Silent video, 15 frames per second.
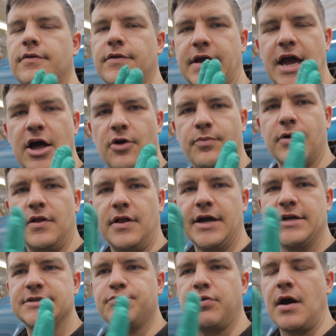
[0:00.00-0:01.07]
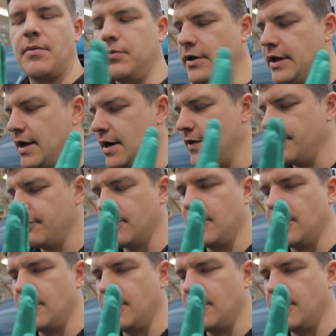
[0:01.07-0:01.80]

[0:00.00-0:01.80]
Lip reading: aligns properly on the